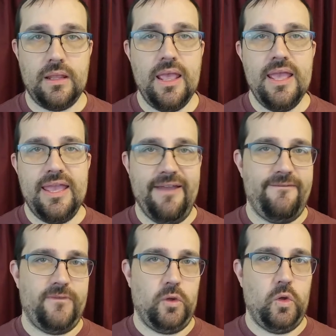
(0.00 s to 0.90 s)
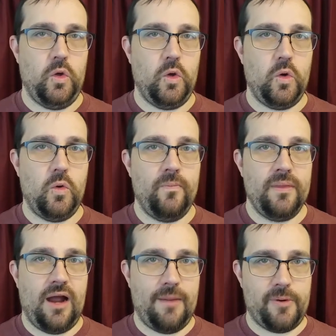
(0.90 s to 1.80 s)
if you
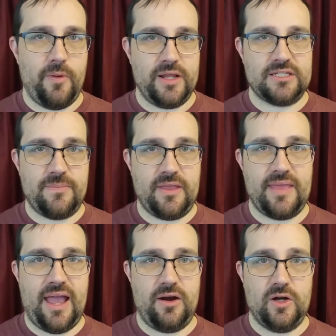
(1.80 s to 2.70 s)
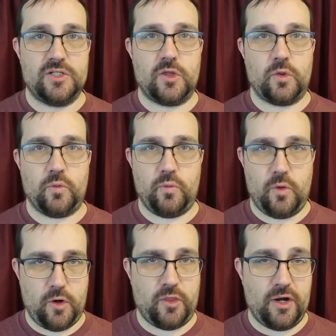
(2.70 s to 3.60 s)
are promoting something that earns
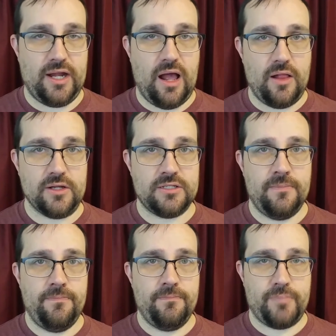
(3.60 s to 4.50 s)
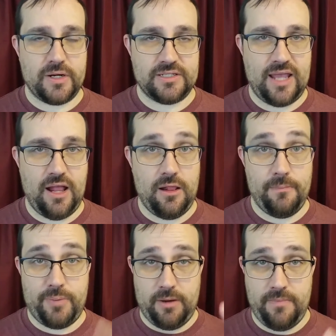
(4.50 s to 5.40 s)
$30 per sale
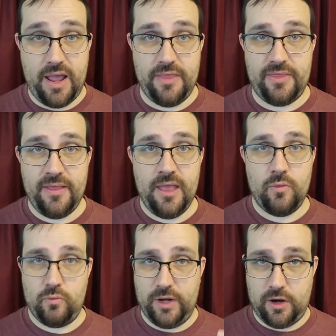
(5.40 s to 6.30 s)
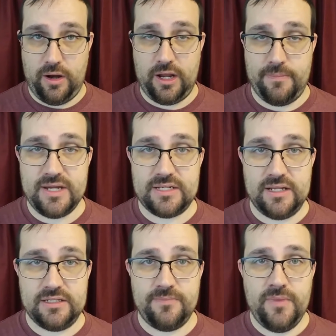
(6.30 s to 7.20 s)
per month, recurring
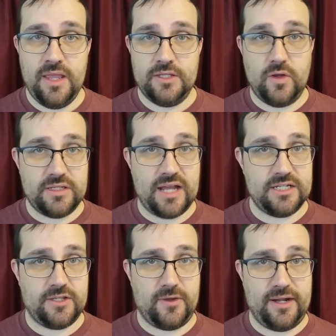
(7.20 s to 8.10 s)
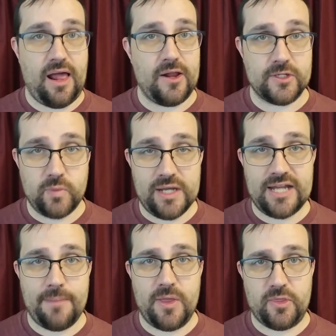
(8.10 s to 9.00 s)
commissions, so it's not just $30 one
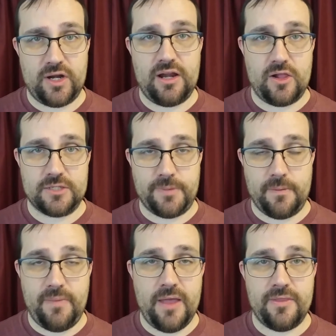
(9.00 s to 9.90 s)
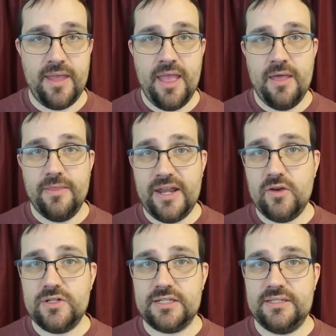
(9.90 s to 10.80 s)
time, but $30 per month, then you
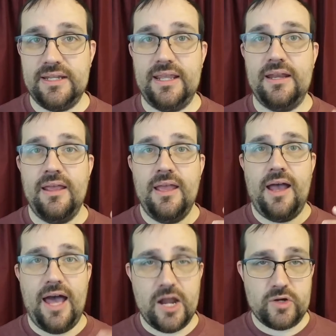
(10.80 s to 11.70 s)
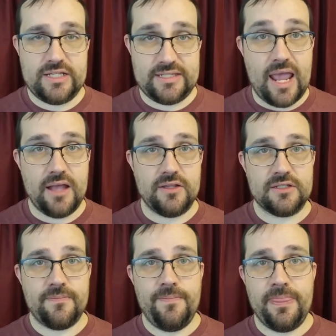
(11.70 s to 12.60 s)
just need 100 sales.
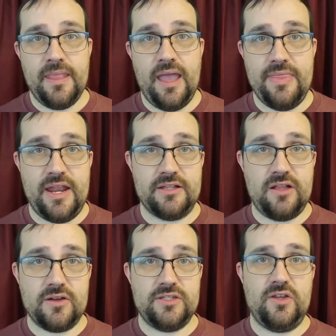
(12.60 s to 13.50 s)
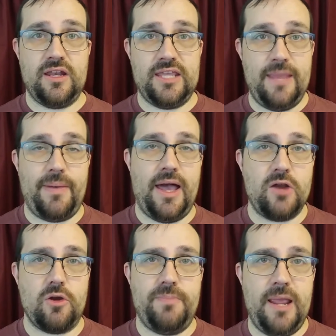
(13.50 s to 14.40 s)
And then as long as you can keep
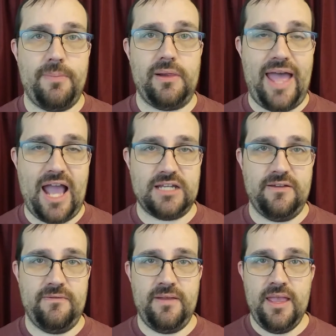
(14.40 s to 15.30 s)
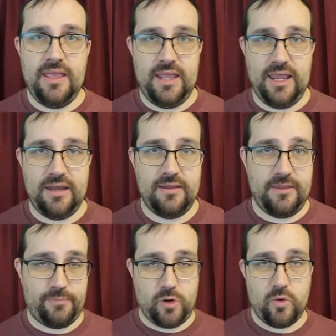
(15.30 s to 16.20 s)
100 people active in the
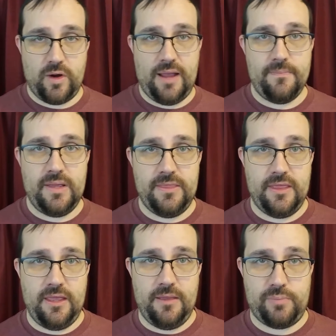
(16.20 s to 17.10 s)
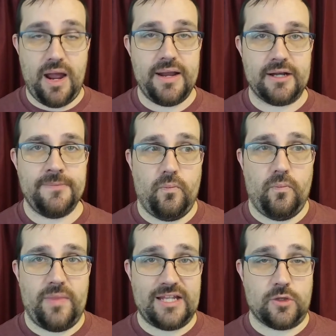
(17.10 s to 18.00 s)
program, in the product,
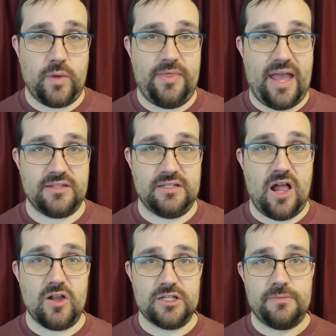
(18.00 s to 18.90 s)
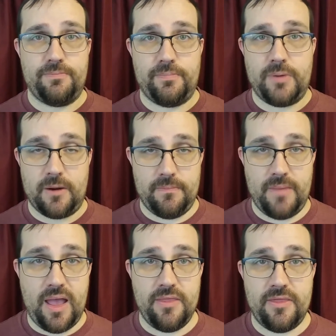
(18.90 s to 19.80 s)
that's $3,000 per
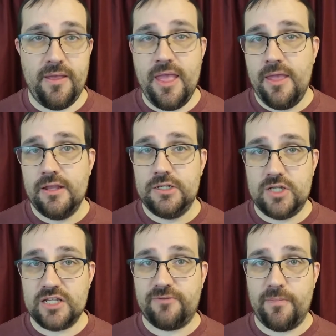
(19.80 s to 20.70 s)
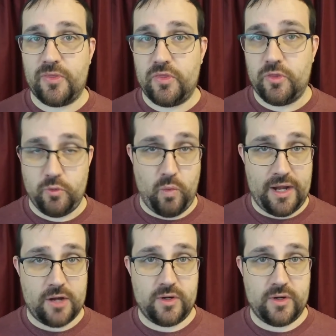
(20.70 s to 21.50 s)
month just from 100